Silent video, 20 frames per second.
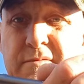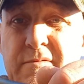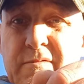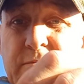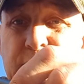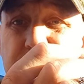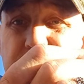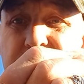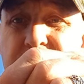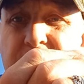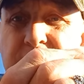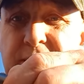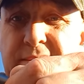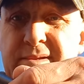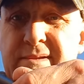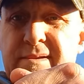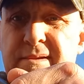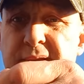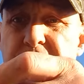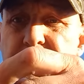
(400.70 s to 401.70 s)
really
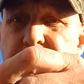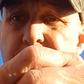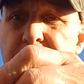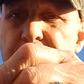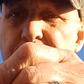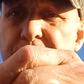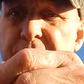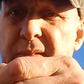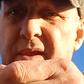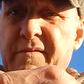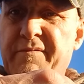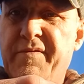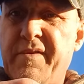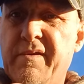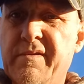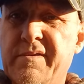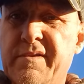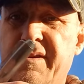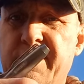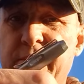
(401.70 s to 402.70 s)
nice. It
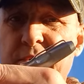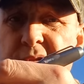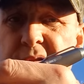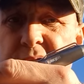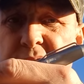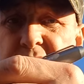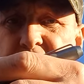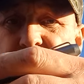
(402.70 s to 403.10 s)
feels good, looks